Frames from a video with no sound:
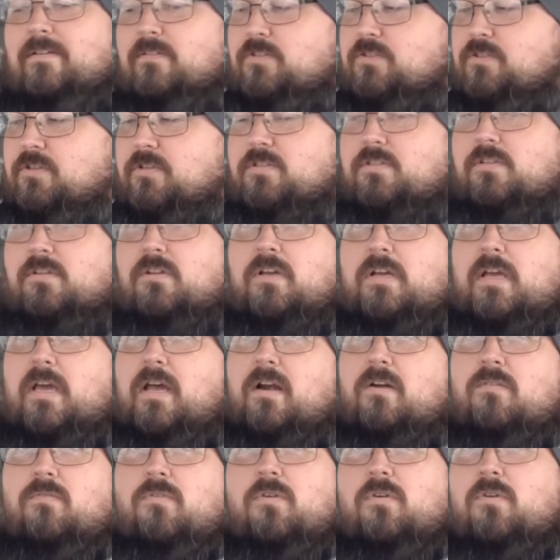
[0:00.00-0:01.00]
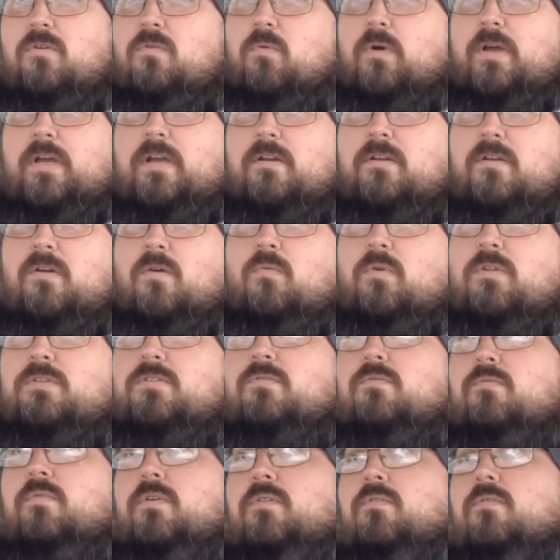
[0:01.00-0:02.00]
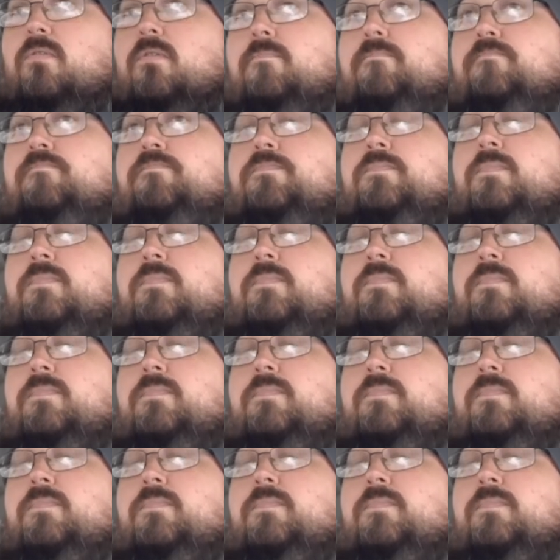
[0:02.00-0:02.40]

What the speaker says: just look at it real quick and know what's going on.